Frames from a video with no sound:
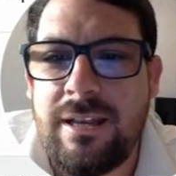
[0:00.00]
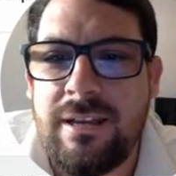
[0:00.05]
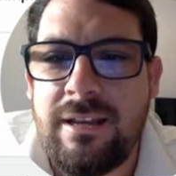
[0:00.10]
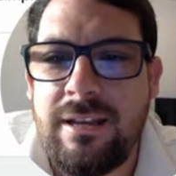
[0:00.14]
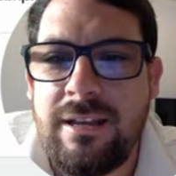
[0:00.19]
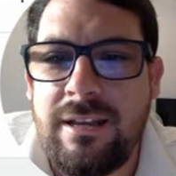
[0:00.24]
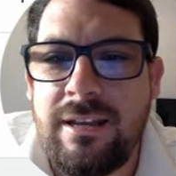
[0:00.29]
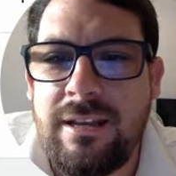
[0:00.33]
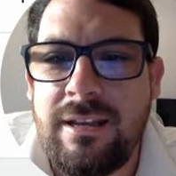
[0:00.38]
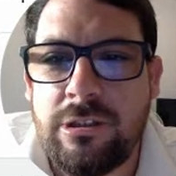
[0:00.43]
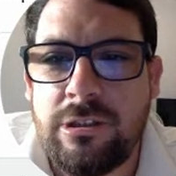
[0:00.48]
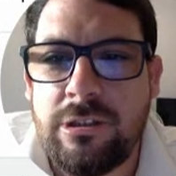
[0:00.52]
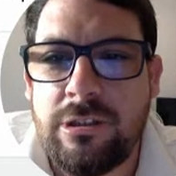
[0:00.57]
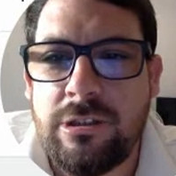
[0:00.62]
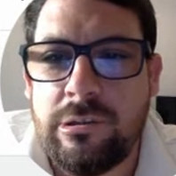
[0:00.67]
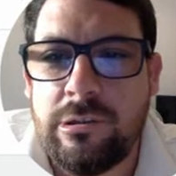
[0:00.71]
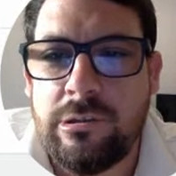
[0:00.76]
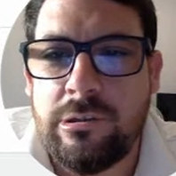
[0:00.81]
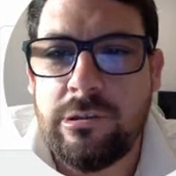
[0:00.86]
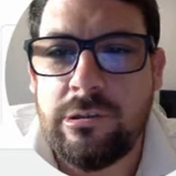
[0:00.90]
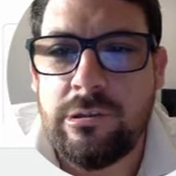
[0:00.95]
actually
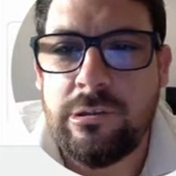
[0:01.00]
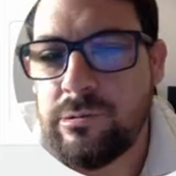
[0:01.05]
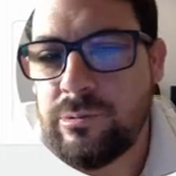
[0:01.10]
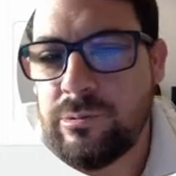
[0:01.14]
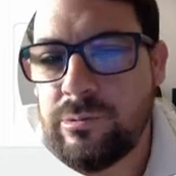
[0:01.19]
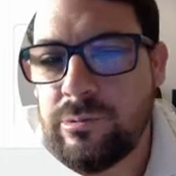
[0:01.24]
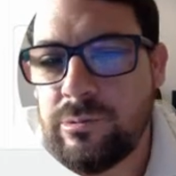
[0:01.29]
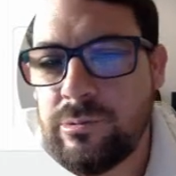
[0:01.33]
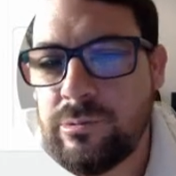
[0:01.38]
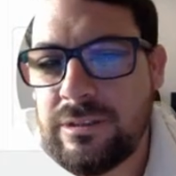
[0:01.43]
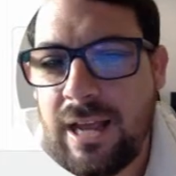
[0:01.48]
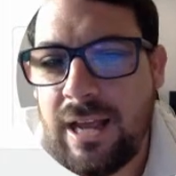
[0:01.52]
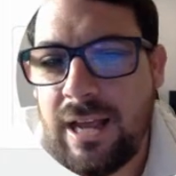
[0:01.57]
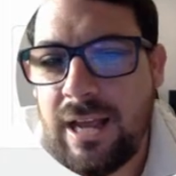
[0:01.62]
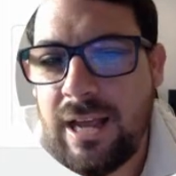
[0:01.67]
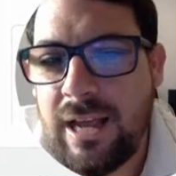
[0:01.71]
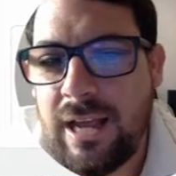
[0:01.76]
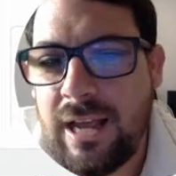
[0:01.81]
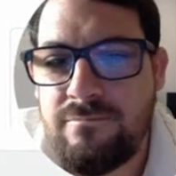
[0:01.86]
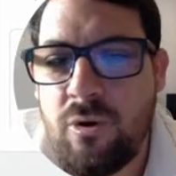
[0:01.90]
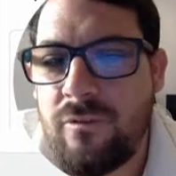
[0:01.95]
go to and
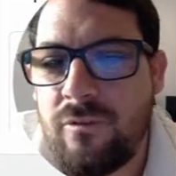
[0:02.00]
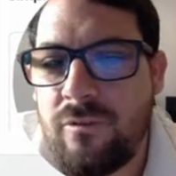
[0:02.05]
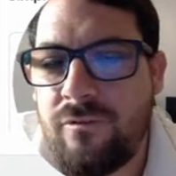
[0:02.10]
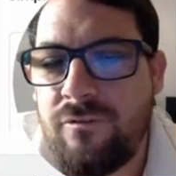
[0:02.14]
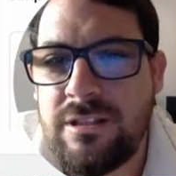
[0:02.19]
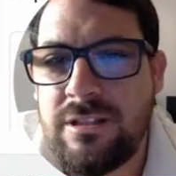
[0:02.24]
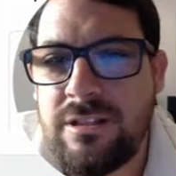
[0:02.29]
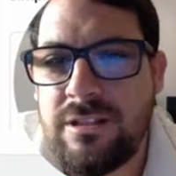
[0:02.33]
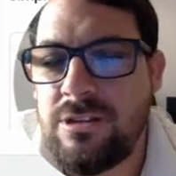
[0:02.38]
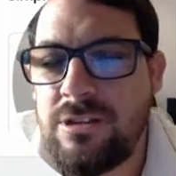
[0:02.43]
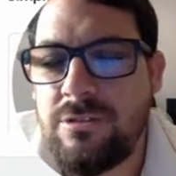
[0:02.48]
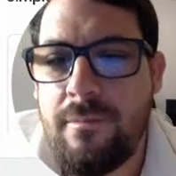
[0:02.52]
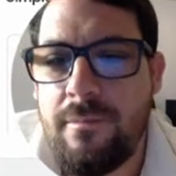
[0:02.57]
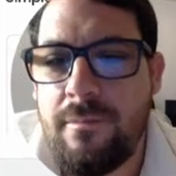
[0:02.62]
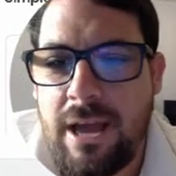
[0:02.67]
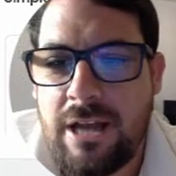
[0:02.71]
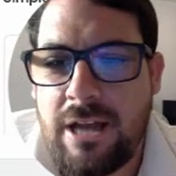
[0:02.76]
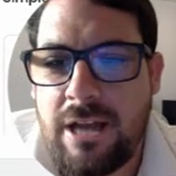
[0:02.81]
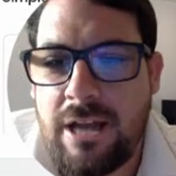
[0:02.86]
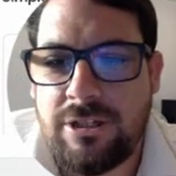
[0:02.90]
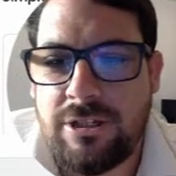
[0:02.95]
add more fonts than you ever
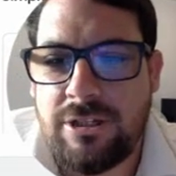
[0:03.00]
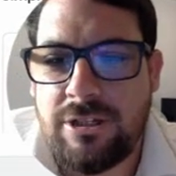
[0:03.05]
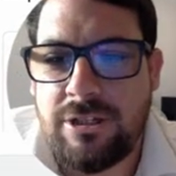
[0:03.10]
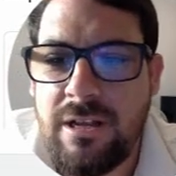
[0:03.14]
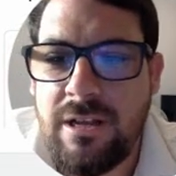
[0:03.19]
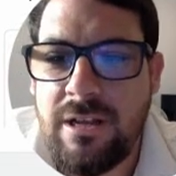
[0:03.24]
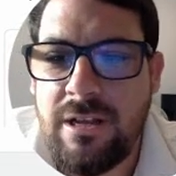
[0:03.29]
imagined.